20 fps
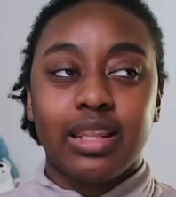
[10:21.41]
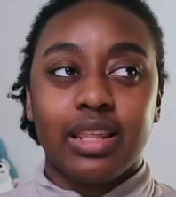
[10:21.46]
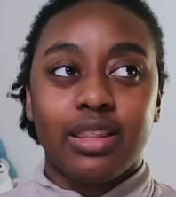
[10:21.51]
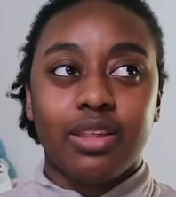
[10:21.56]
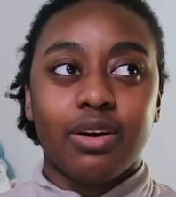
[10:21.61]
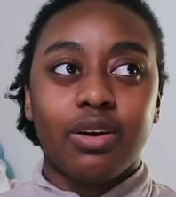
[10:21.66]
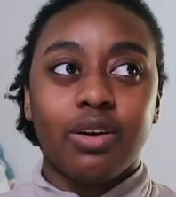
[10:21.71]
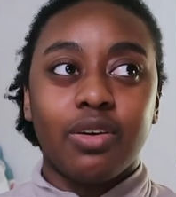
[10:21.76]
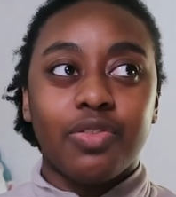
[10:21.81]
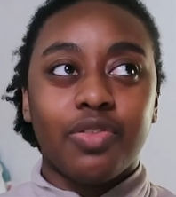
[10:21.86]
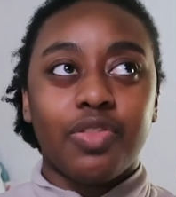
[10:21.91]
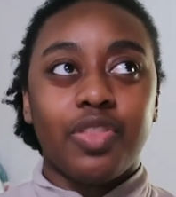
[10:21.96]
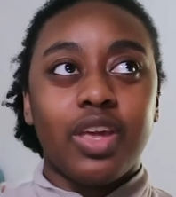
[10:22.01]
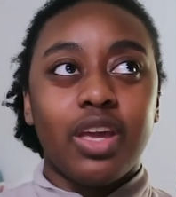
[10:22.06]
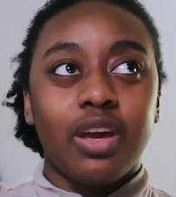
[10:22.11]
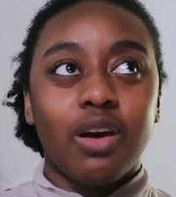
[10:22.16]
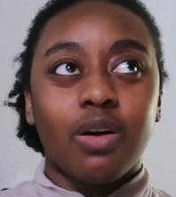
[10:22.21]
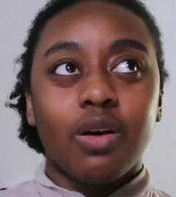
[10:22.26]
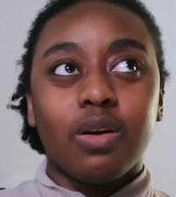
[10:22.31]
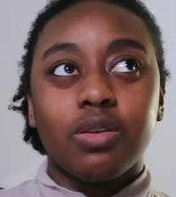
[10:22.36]
they're
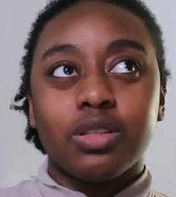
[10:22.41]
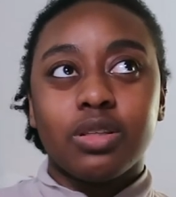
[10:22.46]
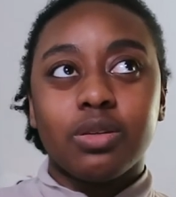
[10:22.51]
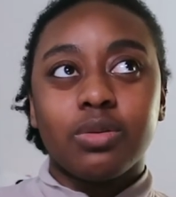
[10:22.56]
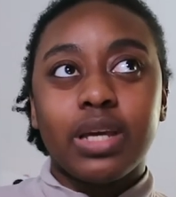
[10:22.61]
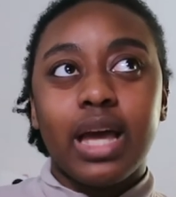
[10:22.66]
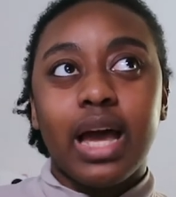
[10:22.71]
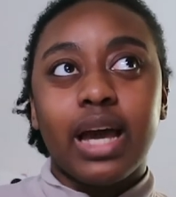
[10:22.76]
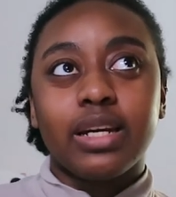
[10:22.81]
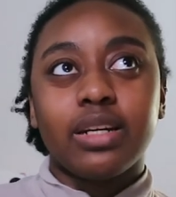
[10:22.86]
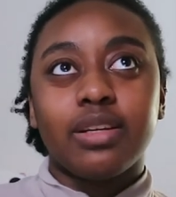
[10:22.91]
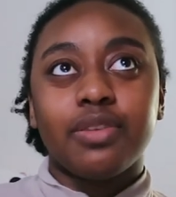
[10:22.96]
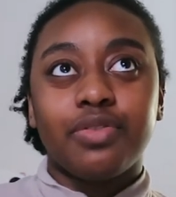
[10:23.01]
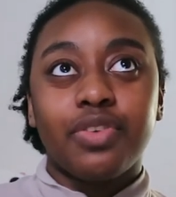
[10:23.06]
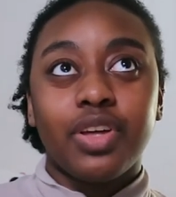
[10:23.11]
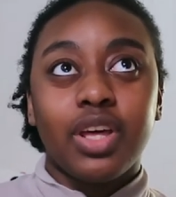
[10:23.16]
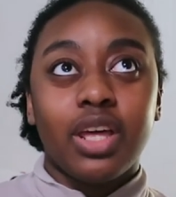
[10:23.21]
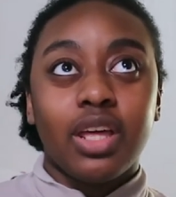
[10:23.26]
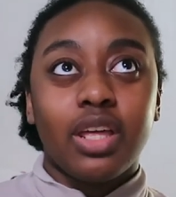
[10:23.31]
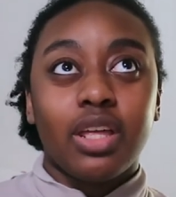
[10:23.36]
they are also kind
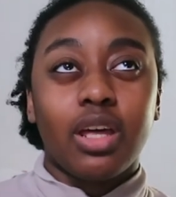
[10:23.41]
of